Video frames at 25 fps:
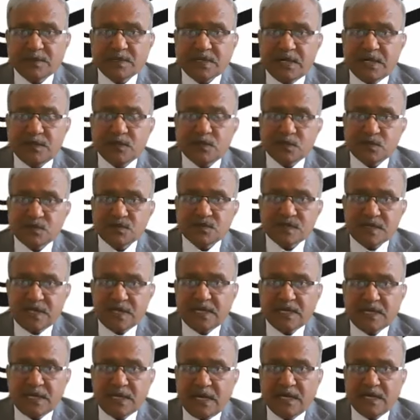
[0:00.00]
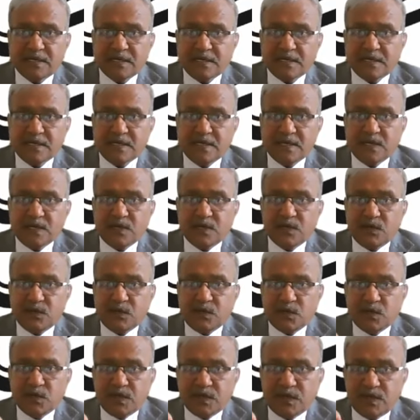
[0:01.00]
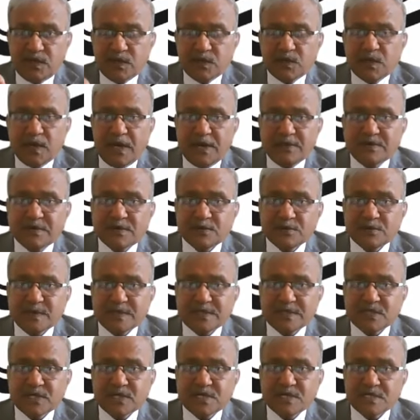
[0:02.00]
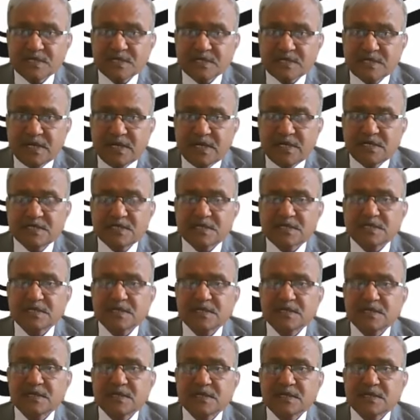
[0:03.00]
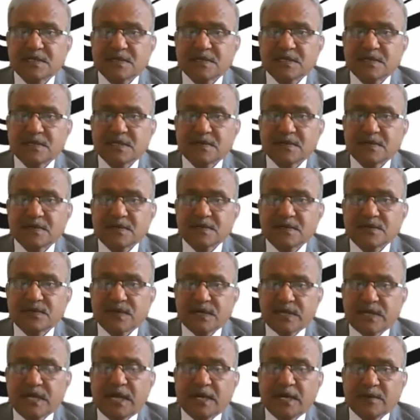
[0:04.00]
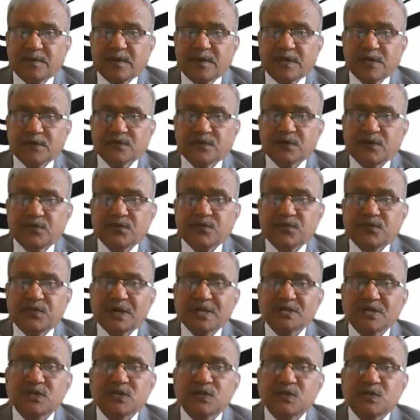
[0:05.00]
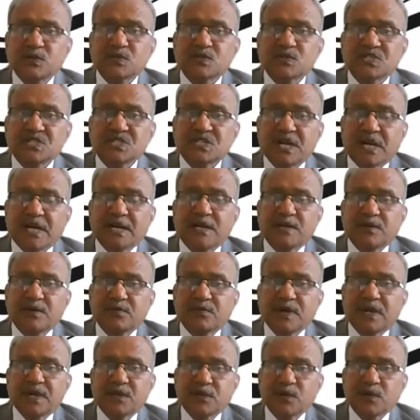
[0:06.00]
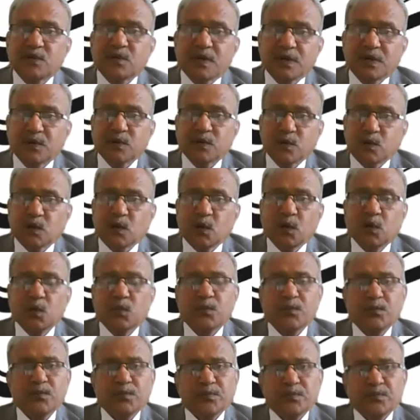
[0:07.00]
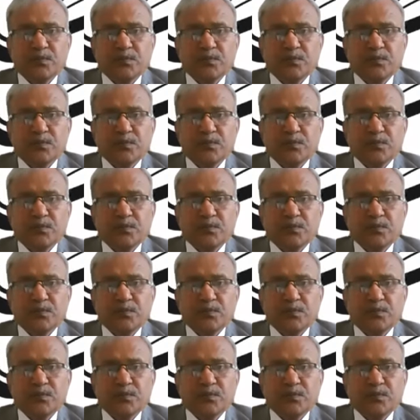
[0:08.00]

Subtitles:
I'm trying to say, that you need to have a special skills. That means first you study where you want to go.